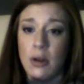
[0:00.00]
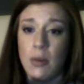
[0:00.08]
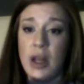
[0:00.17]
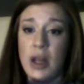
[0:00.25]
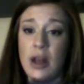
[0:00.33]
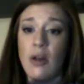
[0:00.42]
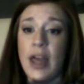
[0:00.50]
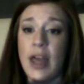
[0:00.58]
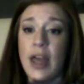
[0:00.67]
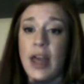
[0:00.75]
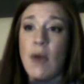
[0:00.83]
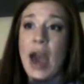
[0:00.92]
But it'll
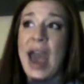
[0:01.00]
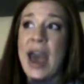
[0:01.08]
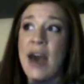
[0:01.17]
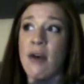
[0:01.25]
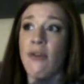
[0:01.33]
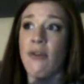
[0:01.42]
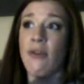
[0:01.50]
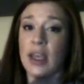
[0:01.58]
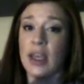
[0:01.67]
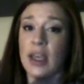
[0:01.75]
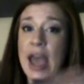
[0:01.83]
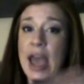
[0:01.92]
let you have like a
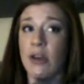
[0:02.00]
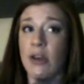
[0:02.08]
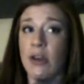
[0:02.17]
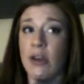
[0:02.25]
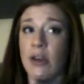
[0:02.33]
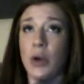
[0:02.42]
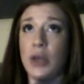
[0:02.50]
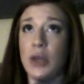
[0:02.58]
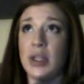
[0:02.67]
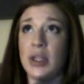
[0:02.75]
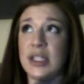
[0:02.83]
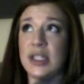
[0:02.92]
calendar where you
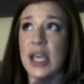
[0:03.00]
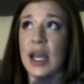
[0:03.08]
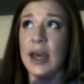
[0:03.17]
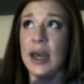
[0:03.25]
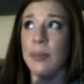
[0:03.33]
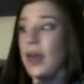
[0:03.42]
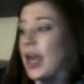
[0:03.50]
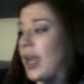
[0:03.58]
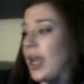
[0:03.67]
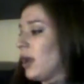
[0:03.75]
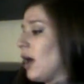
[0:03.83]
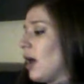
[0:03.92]
can set up like
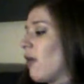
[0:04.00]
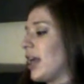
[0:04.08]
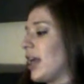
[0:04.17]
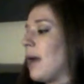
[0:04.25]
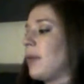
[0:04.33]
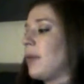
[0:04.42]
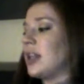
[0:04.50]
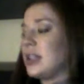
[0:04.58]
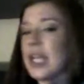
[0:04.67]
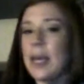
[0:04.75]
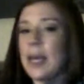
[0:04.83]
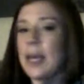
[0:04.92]
I'm going to set
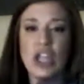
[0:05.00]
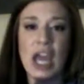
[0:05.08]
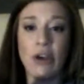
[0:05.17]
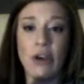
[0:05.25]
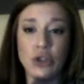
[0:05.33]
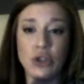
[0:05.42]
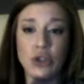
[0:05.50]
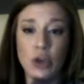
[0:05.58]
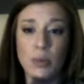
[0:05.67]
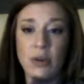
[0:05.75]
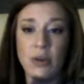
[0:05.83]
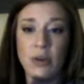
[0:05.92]
my challenge group
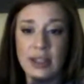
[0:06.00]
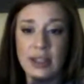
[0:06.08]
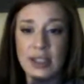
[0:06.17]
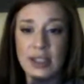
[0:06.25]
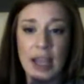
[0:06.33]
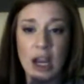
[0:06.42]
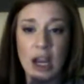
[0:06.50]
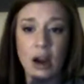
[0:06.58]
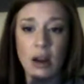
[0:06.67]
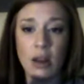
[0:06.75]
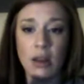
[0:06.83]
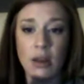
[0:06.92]
events in there
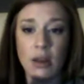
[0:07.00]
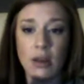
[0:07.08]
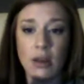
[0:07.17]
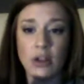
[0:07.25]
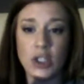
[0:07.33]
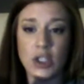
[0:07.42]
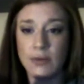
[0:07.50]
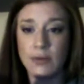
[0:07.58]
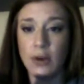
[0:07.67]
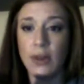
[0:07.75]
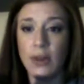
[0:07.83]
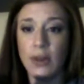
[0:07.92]
just for like